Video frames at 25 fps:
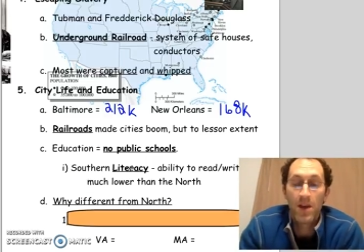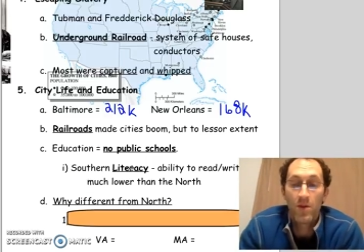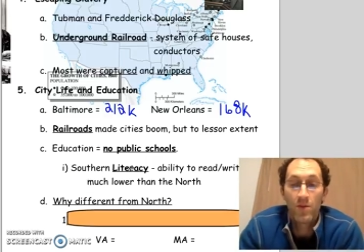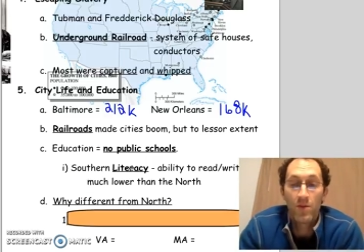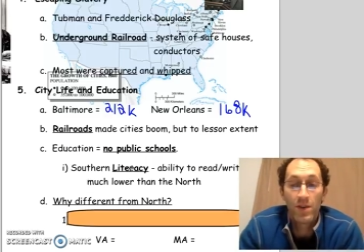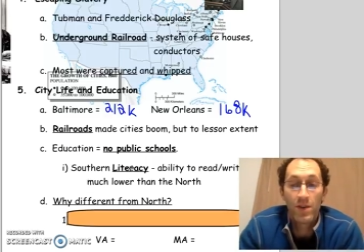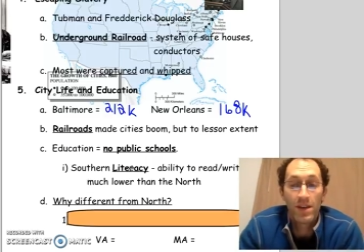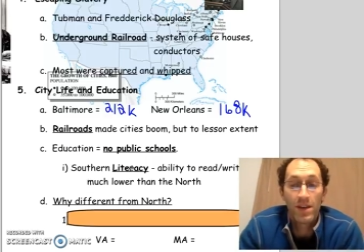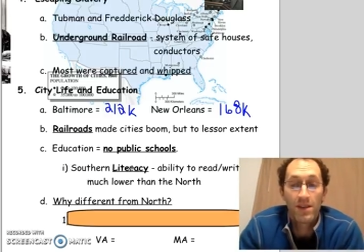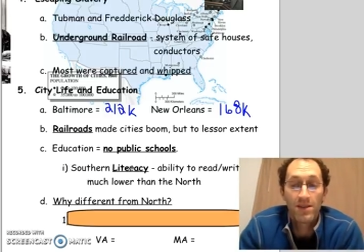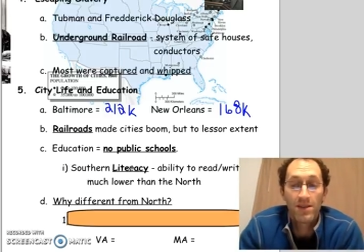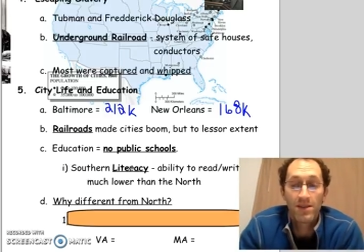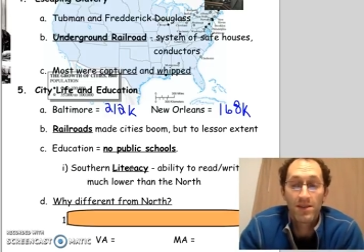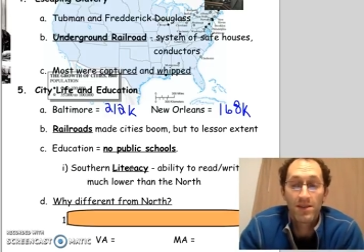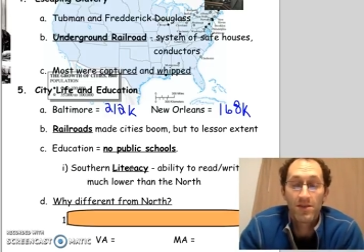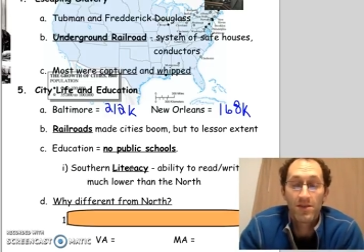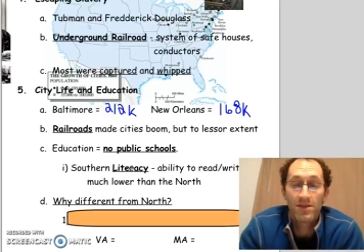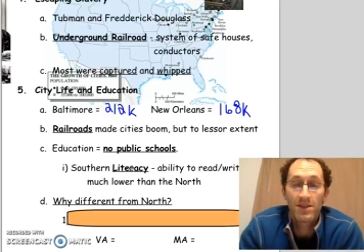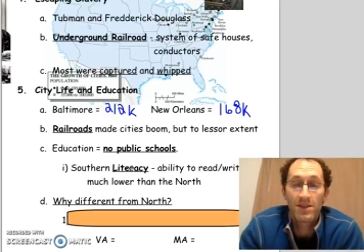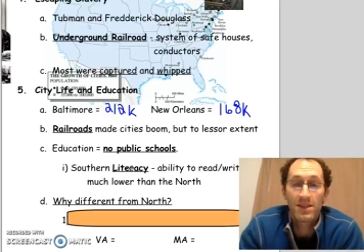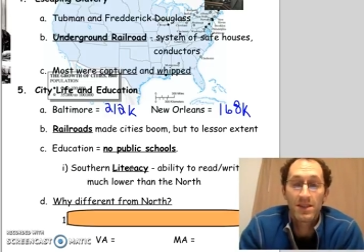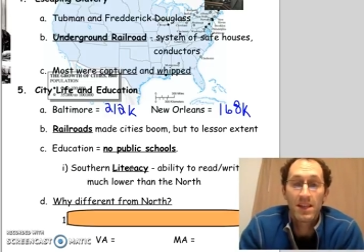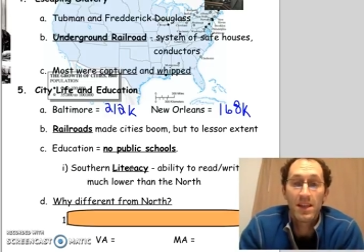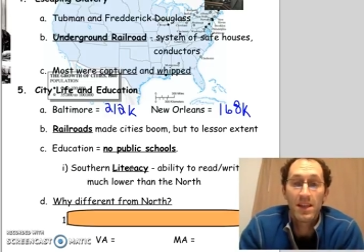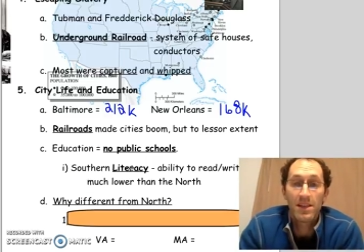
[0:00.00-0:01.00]
We can still
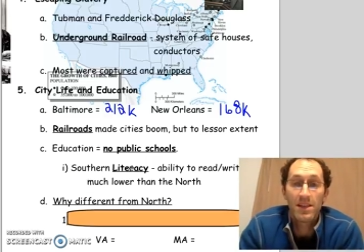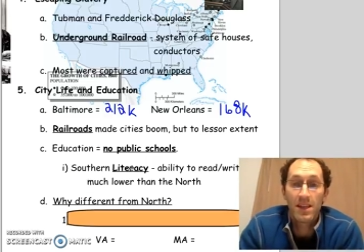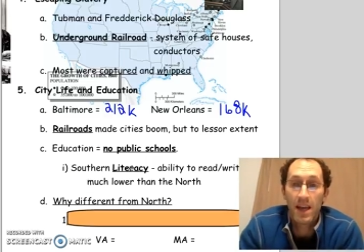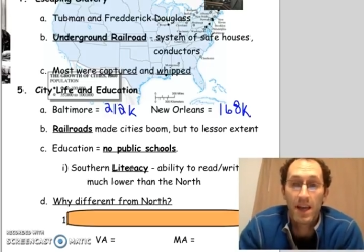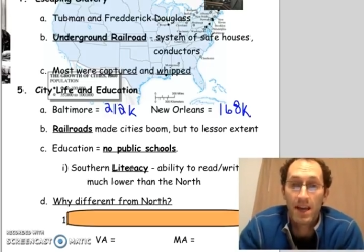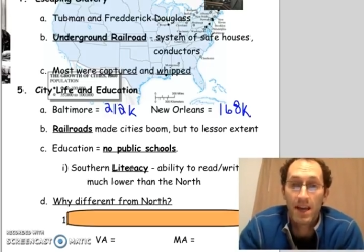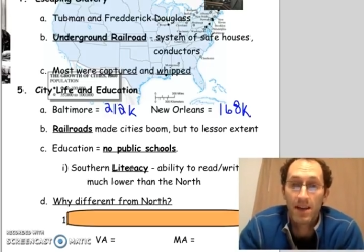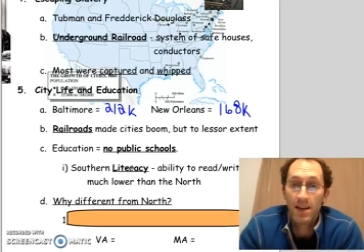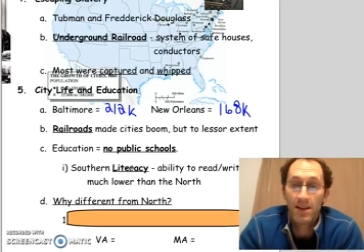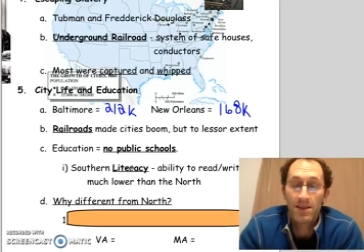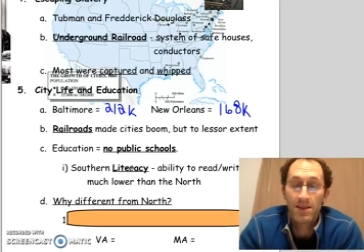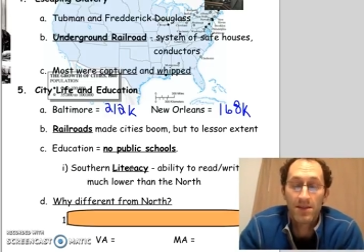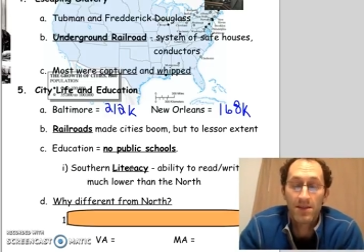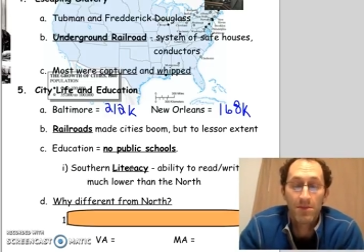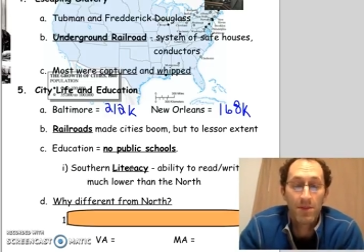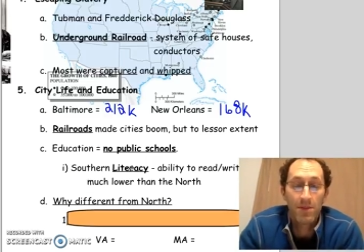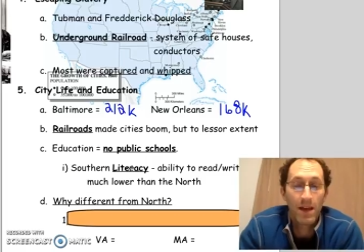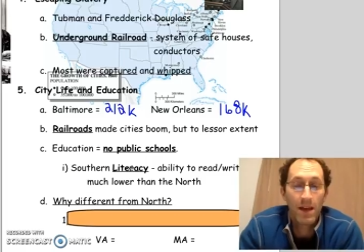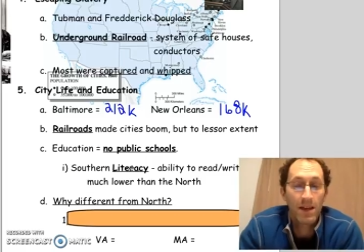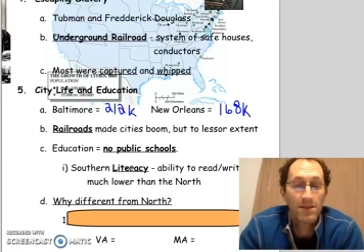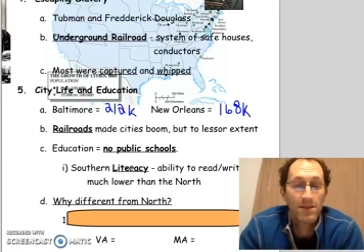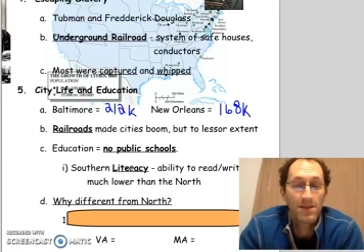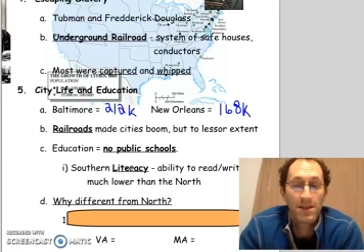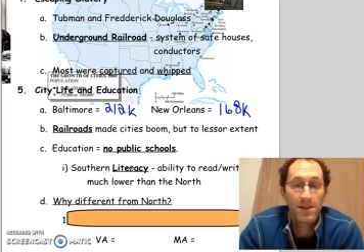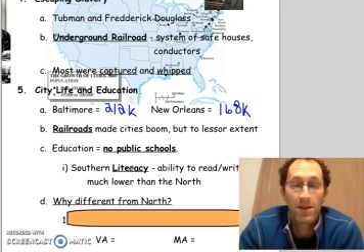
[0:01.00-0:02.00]
see that. It's a
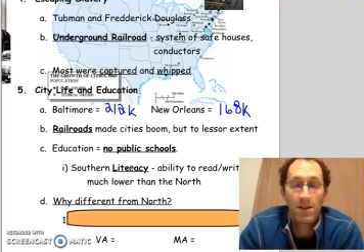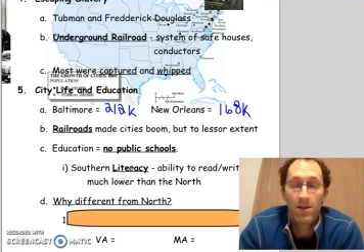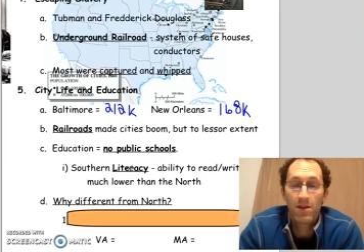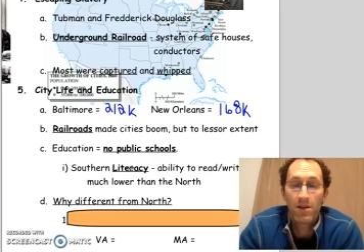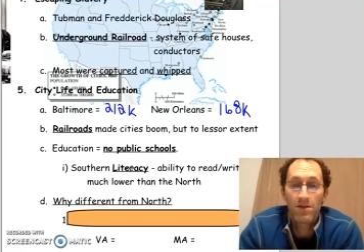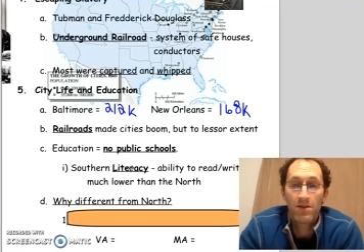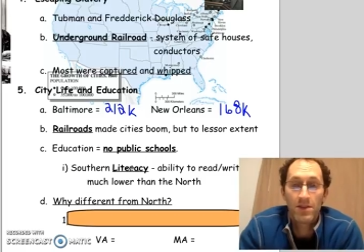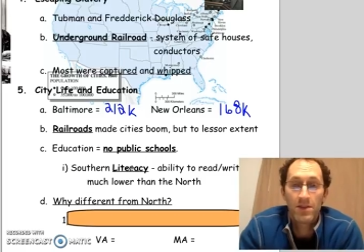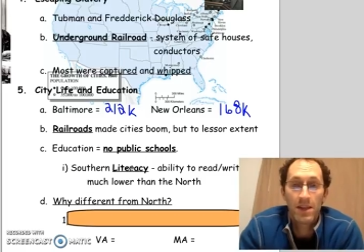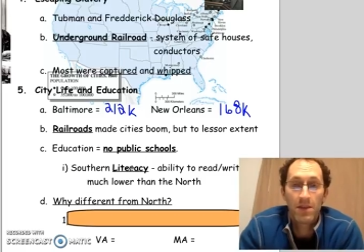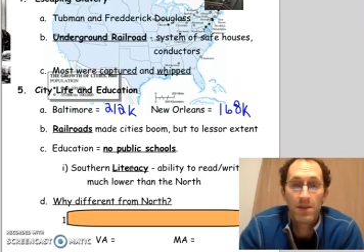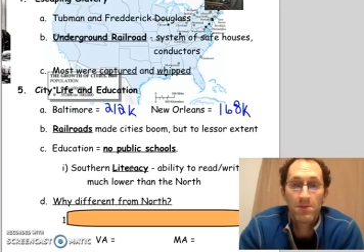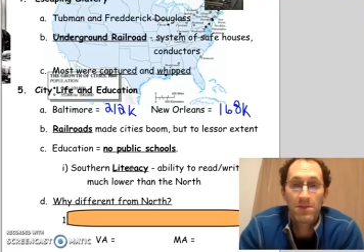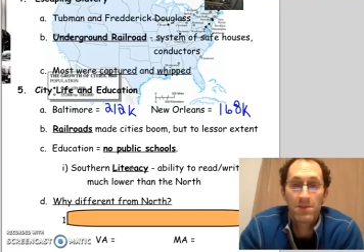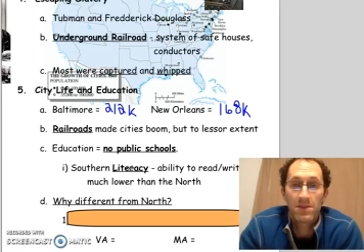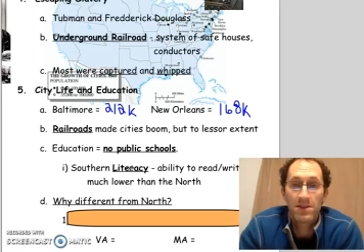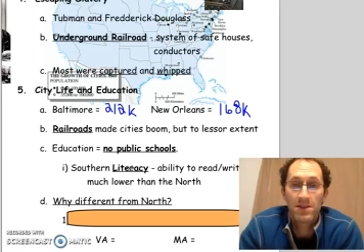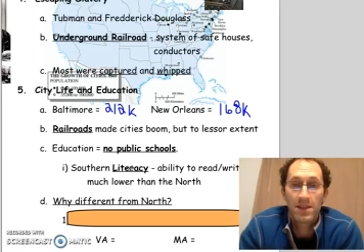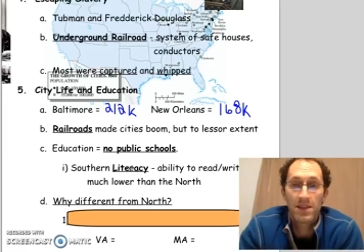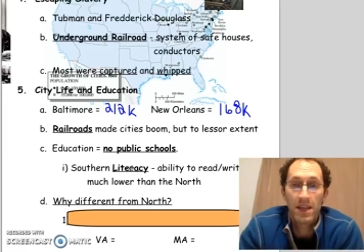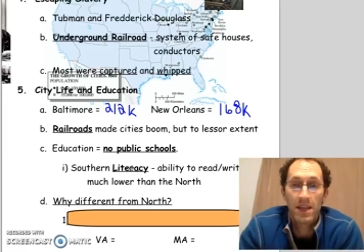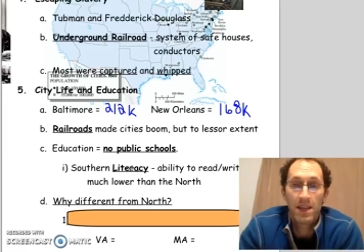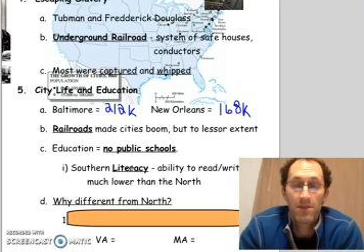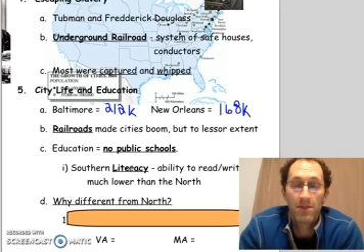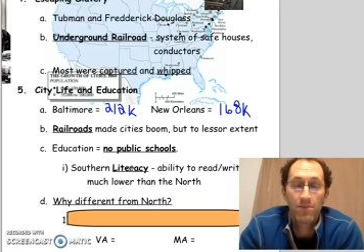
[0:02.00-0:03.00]
bad stereotype to
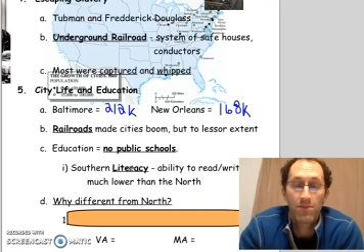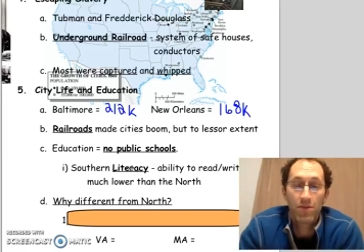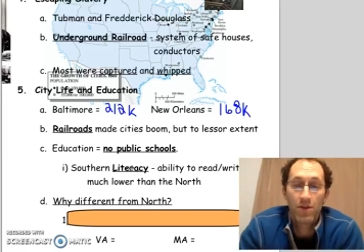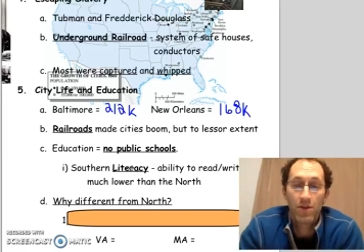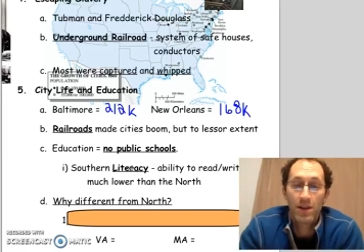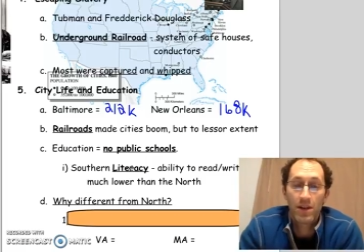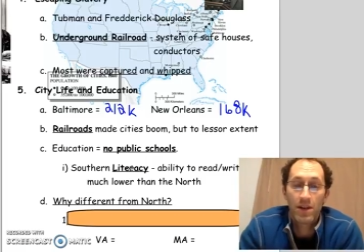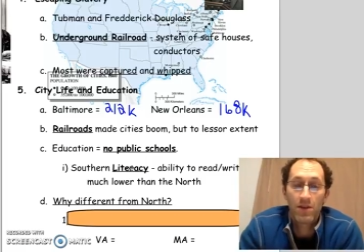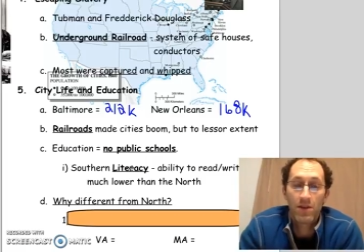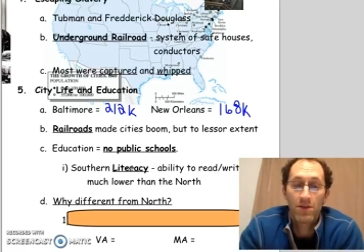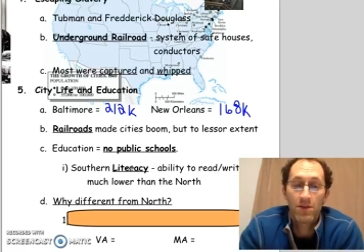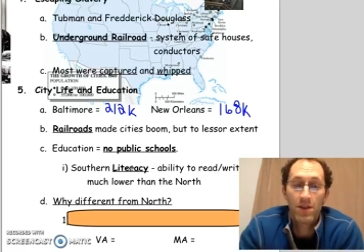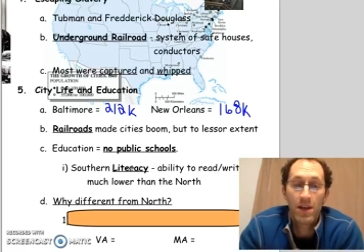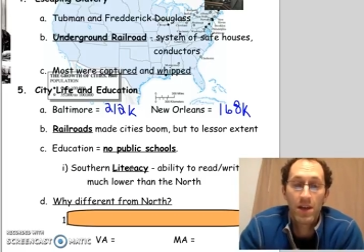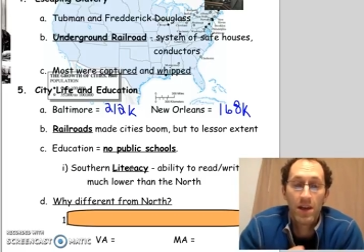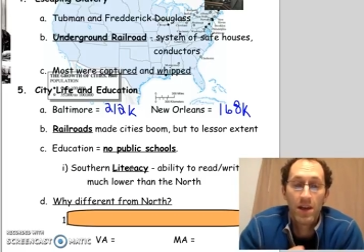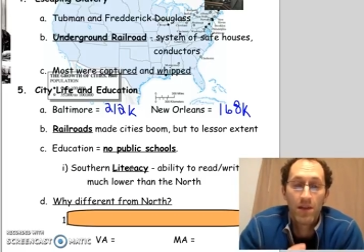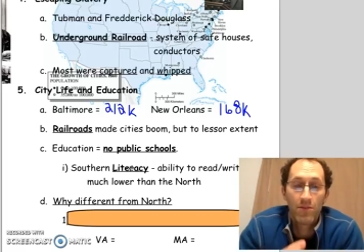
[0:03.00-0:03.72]
say and point out,